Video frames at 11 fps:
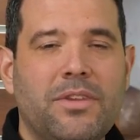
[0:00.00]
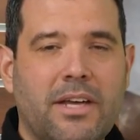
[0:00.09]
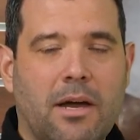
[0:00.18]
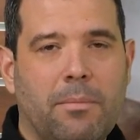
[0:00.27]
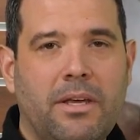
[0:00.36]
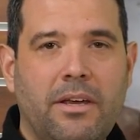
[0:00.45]
the
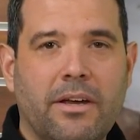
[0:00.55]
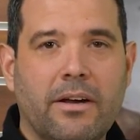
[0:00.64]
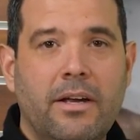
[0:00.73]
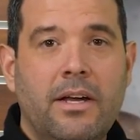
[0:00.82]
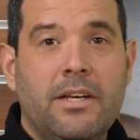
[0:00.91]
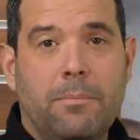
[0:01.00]
coming year.
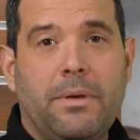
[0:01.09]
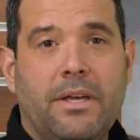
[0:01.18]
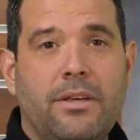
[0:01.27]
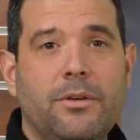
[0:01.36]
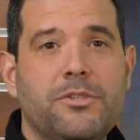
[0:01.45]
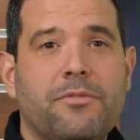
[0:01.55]
Now, being
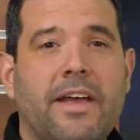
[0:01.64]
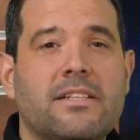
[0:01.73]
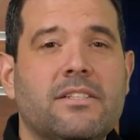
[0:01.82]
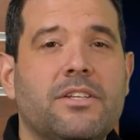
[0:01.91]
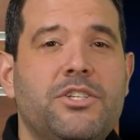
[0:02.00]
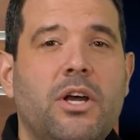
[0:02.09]
huge fans
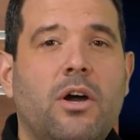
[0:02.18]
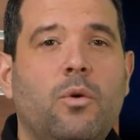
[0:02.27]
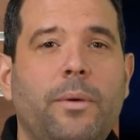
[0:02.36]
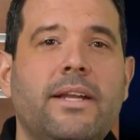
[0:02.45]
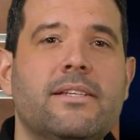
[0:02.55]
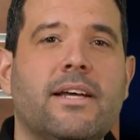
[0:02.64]
of the show,
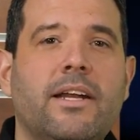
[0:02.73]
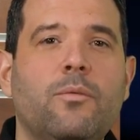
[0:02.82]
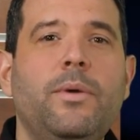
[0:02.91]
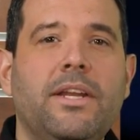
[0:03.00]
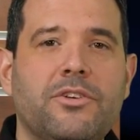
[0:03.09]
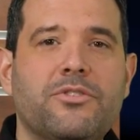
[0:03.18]
we decided
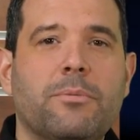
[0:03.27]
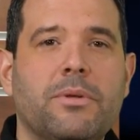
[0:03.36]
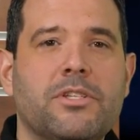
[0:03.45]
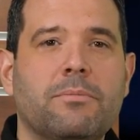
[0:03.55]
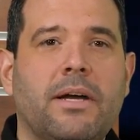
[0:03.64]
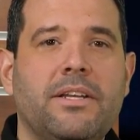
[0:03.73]
we'd
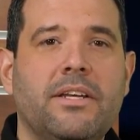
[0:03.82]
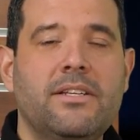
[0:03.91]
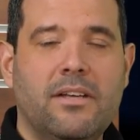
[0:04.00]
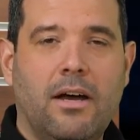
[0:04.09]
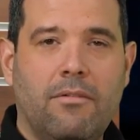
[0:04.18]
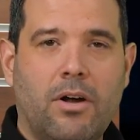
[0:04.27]
contribute some
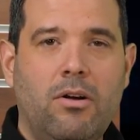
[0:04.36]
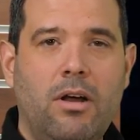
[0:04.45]
ideas of our